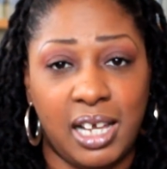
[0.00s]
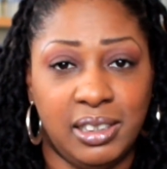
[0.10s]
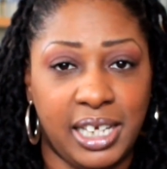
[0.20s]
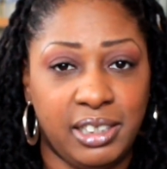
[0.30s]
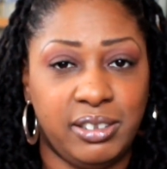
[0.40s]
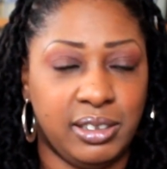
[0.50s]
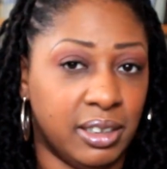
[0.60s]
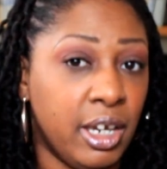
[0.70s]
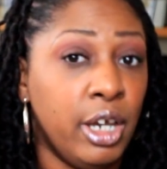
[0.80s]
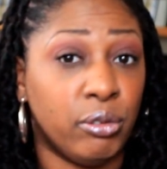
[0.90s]
I like
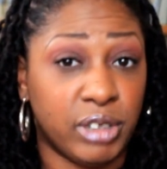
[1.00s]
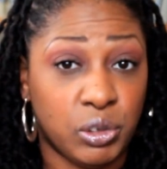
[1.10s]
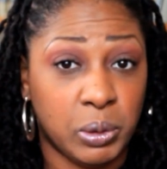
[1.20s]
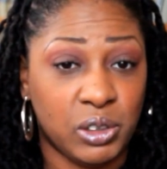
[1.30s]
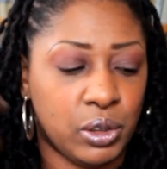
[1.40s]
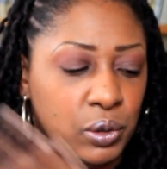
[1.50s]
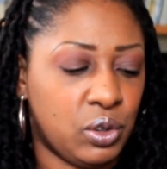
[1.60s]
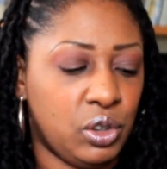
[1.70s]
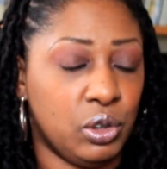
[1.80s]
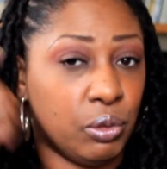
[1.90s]
to retwist those two